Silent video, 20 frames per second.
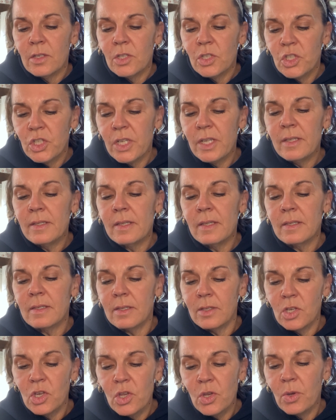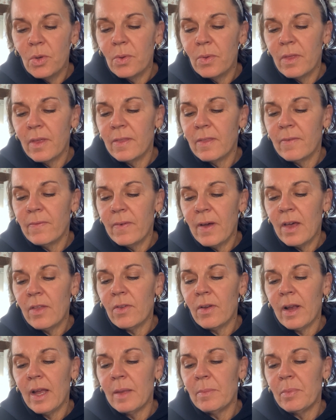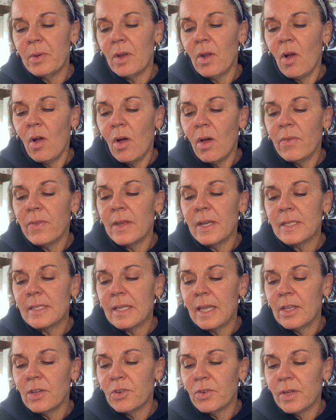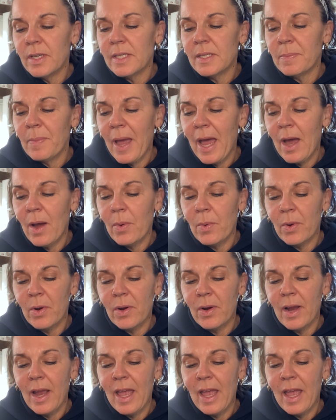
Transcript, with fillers: Jesus knew that the Father had put all things under his power